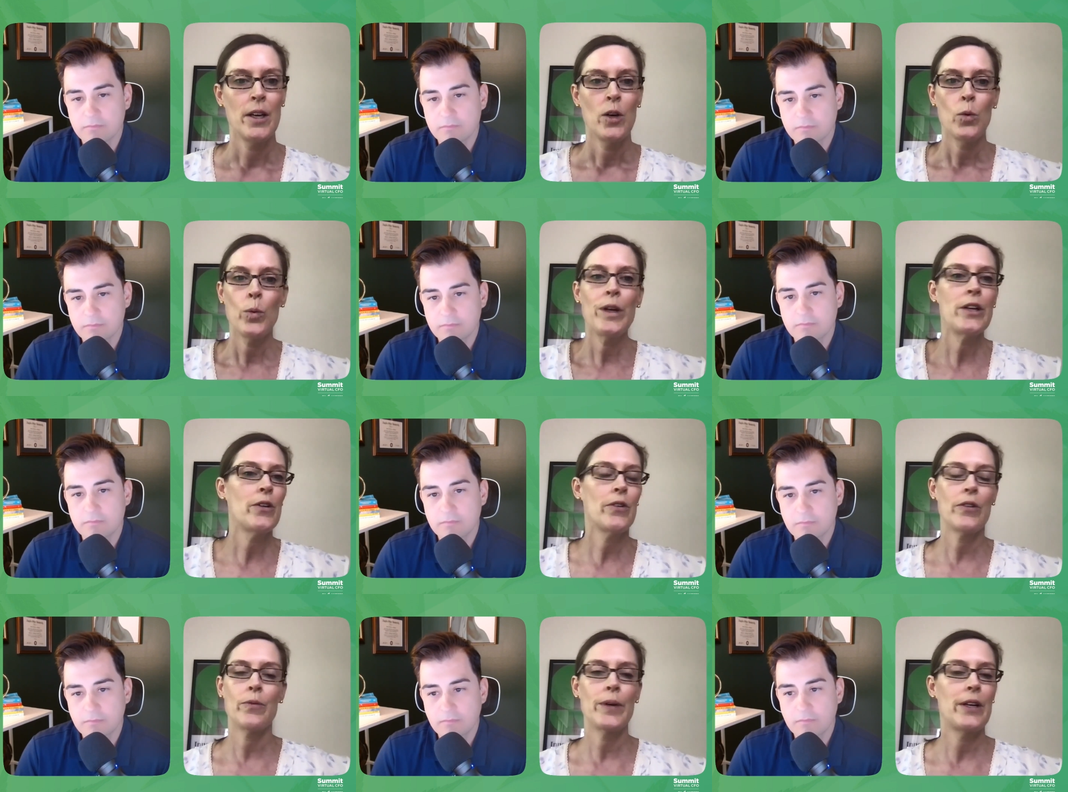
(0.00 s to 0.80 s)
Speaker 1: We
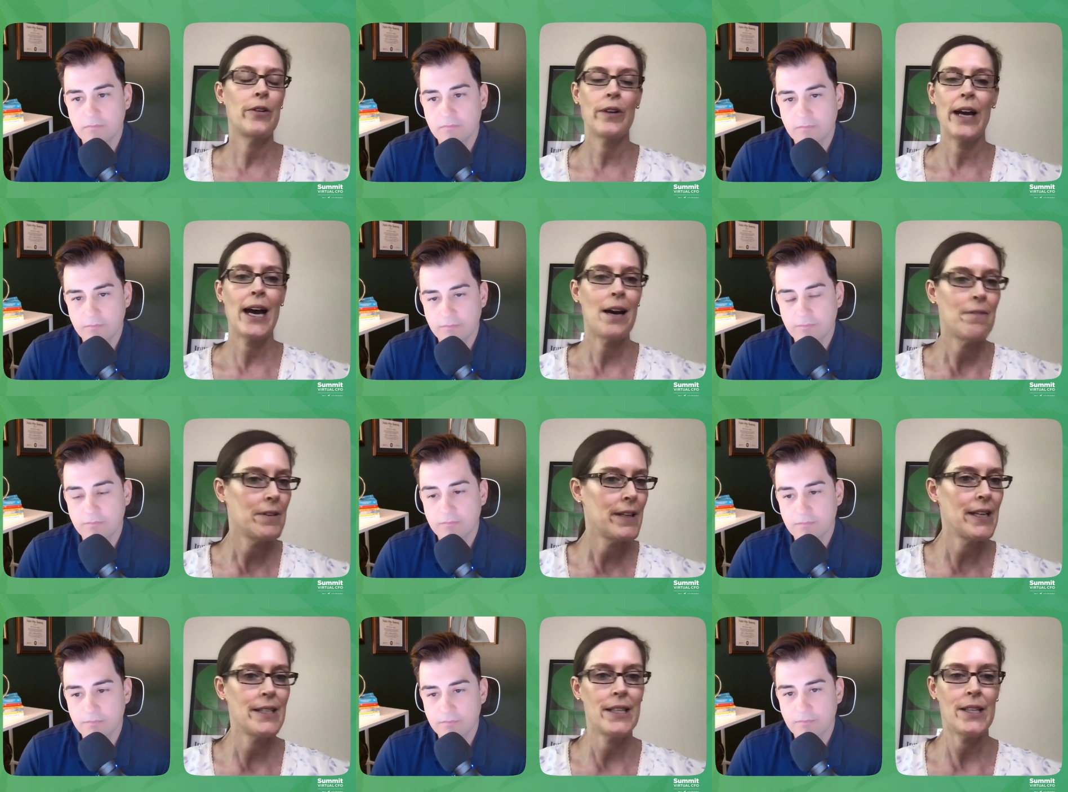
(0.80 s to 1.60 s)
don't we don't have a
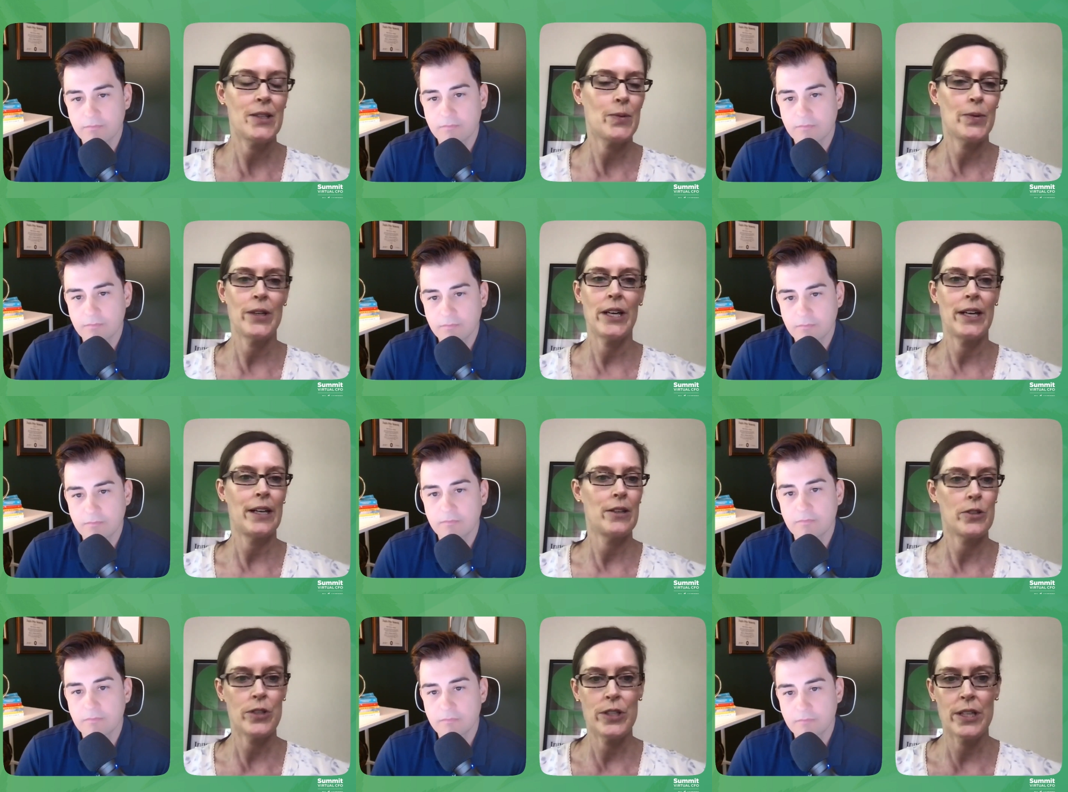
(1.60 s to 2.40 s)
license. We're not
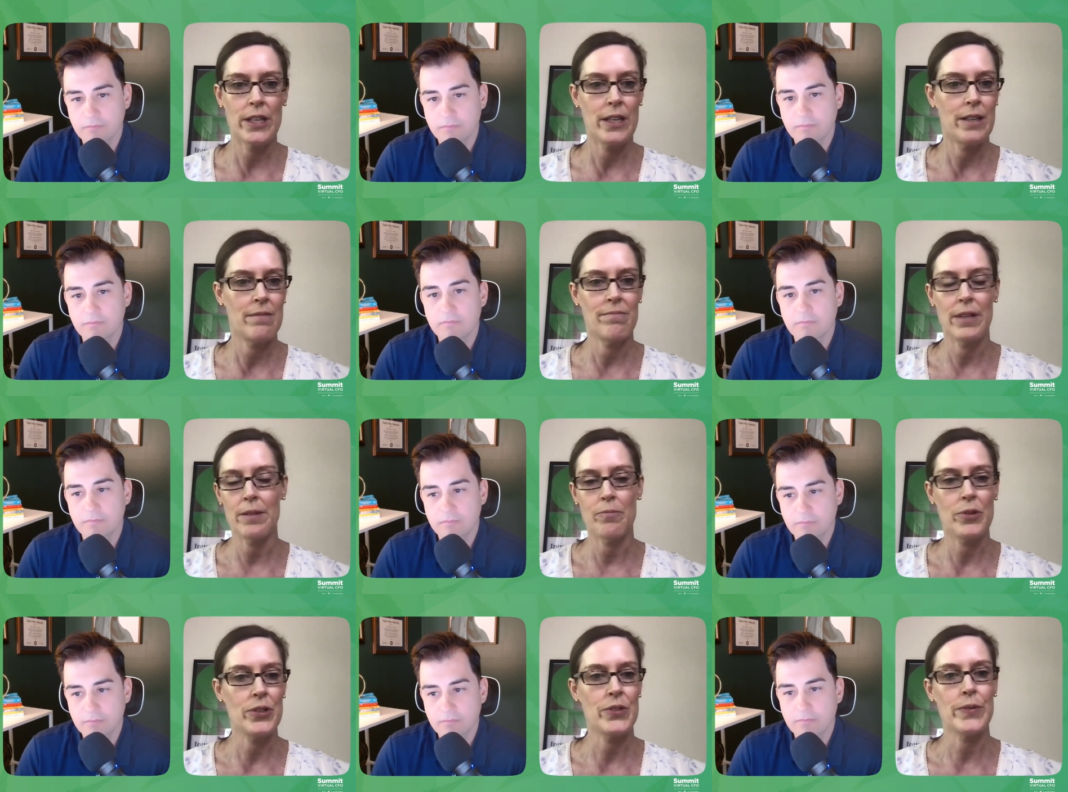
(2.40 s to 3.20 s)
interested in
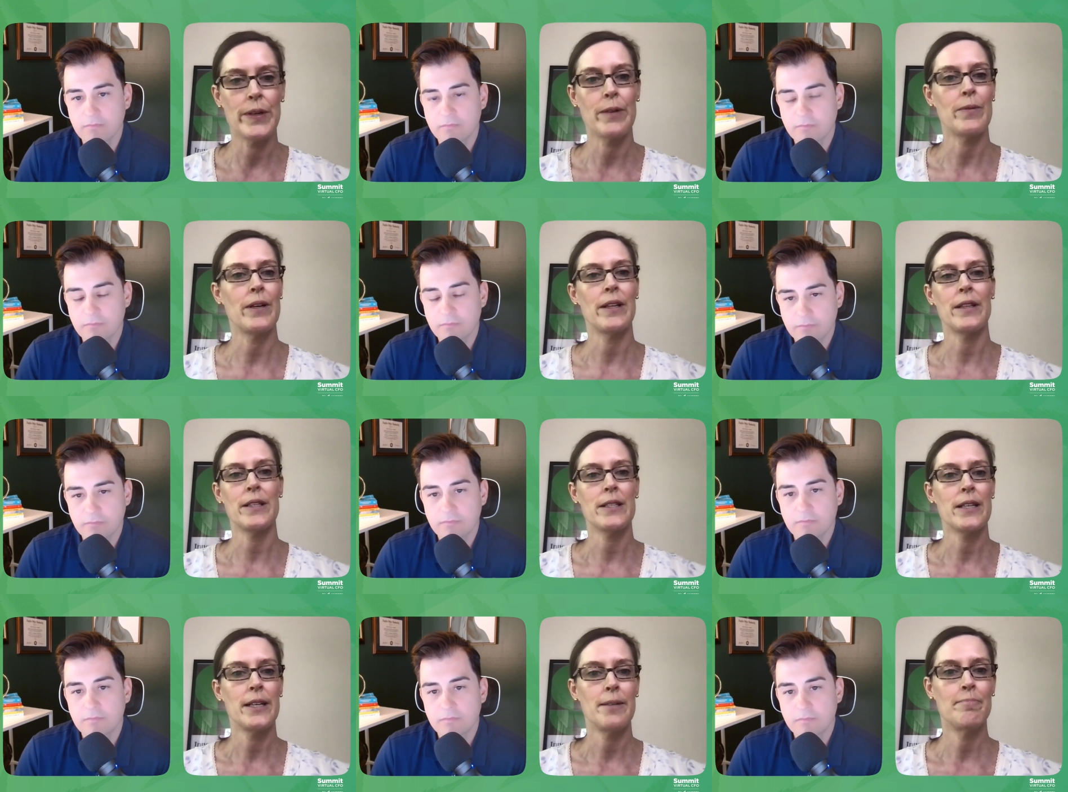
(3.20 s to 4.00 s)
in pursuing one at
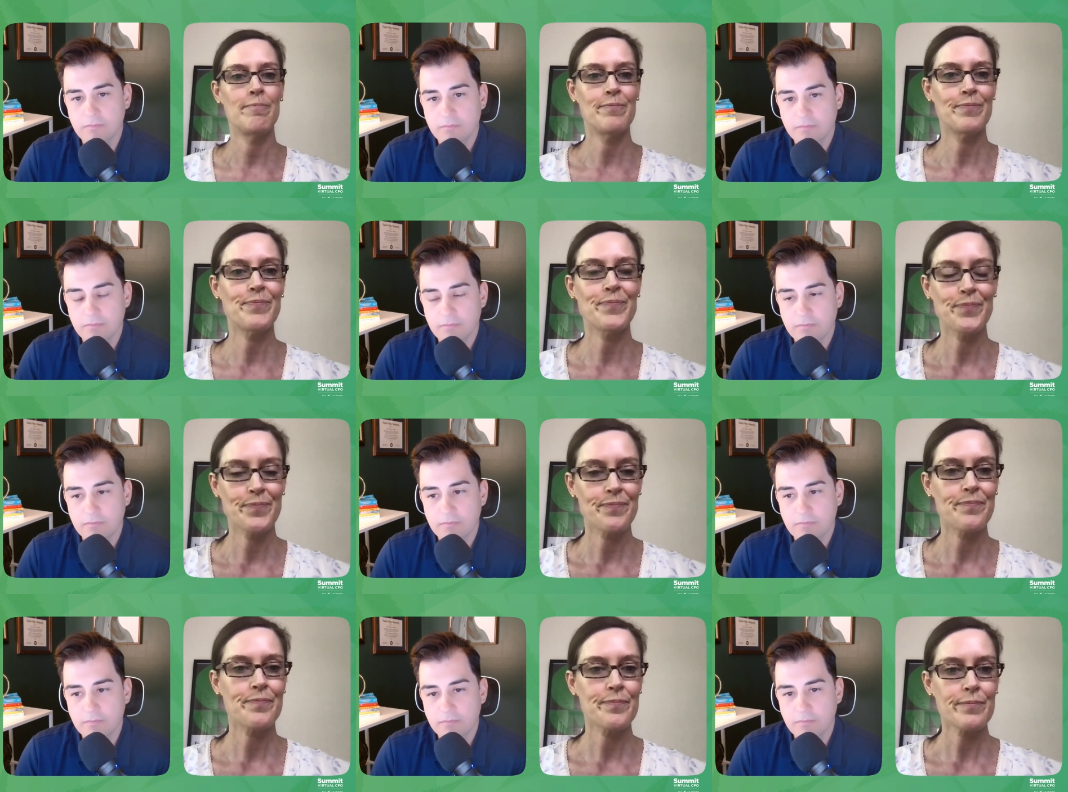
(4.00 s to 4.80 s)
this time.
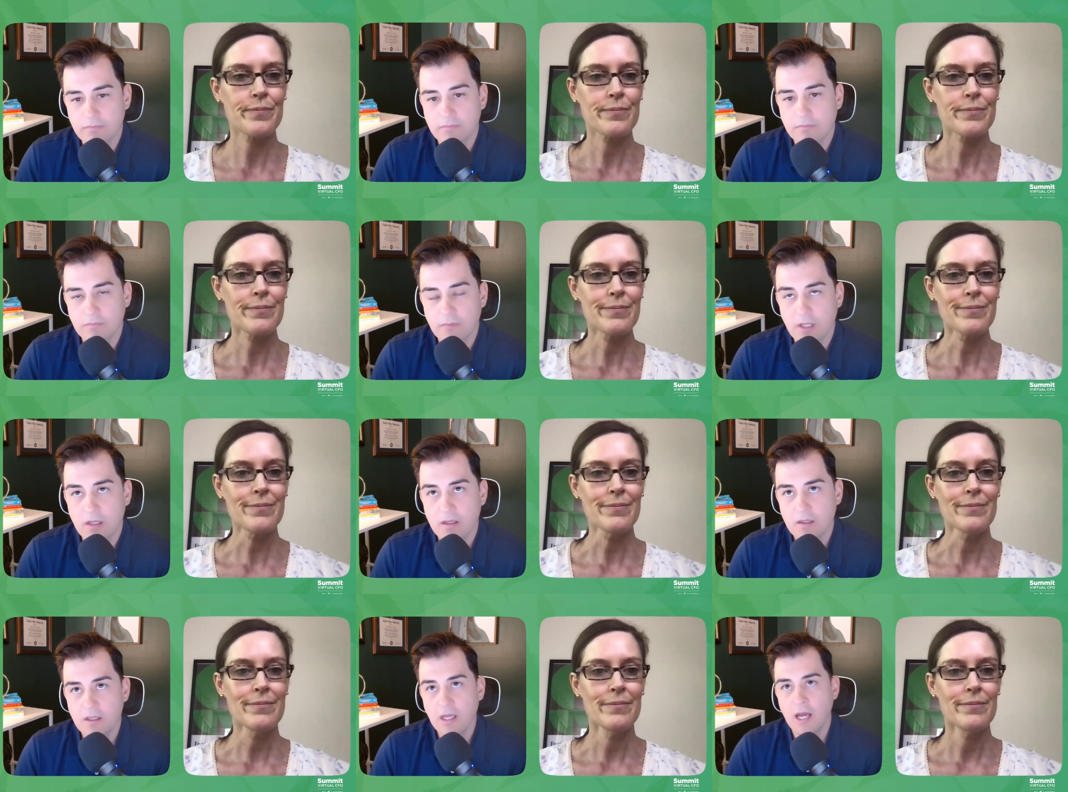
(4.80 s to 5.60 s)

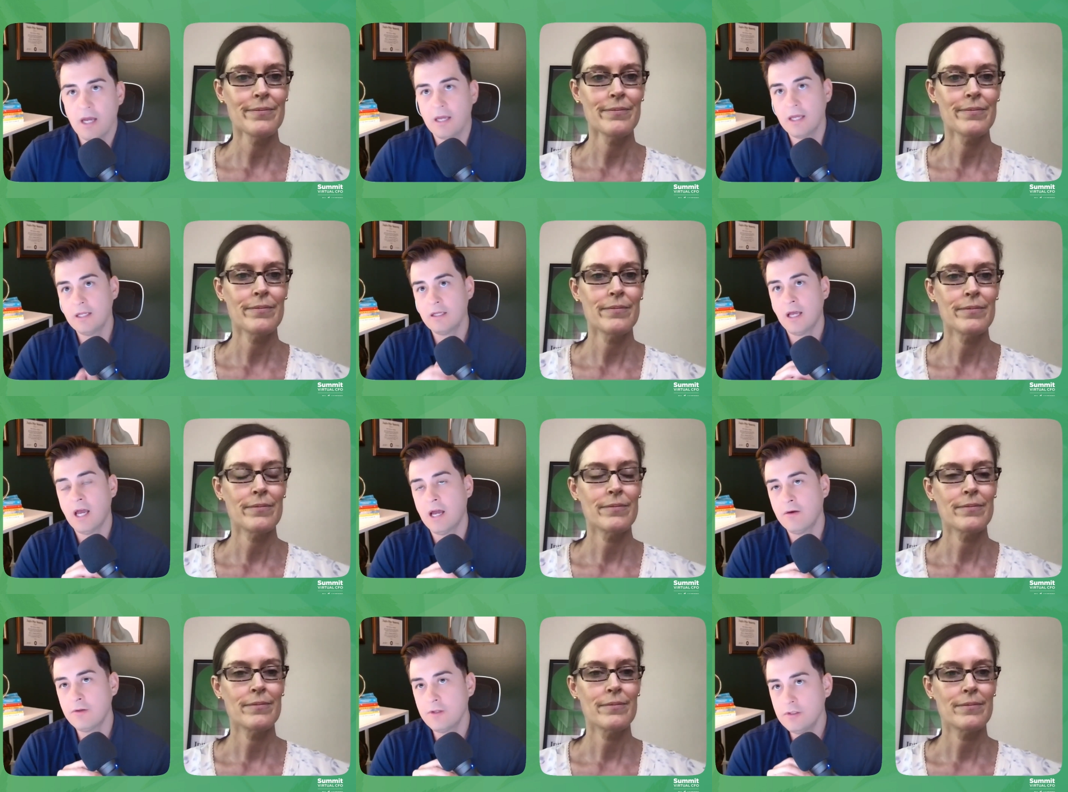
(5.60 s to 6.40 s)
Speaker 2: Yeah, and
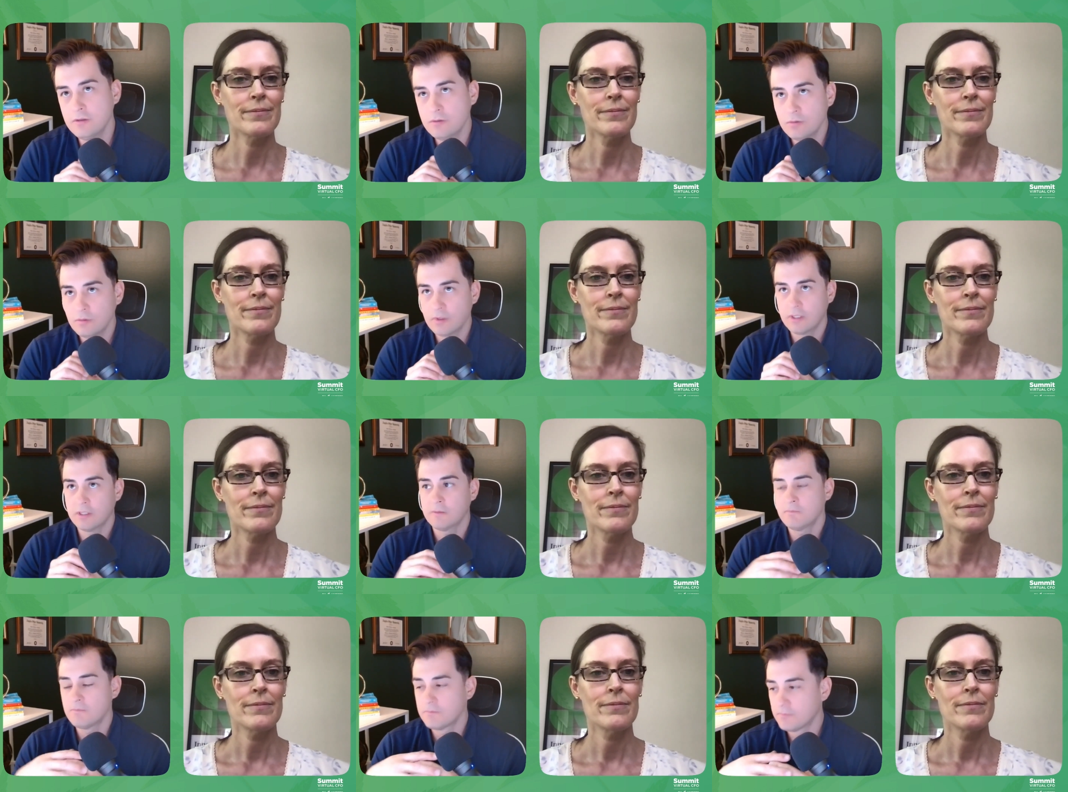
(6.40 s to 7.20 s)
how do you
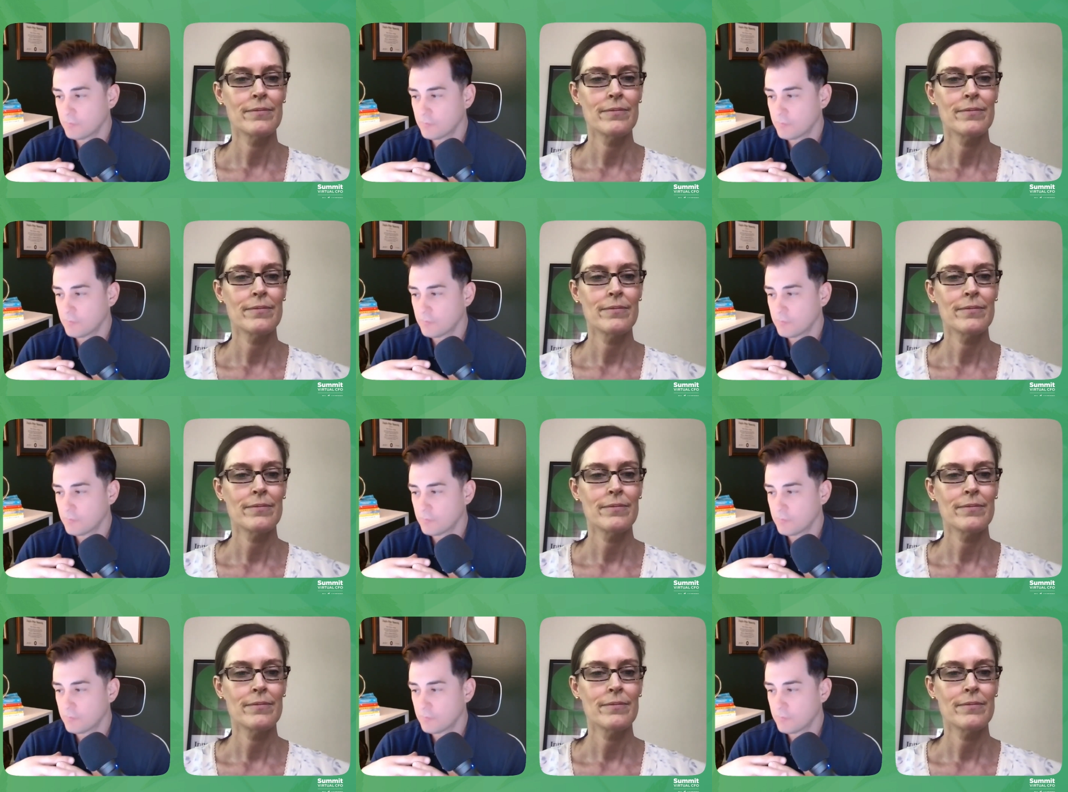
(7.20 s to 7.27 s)
um,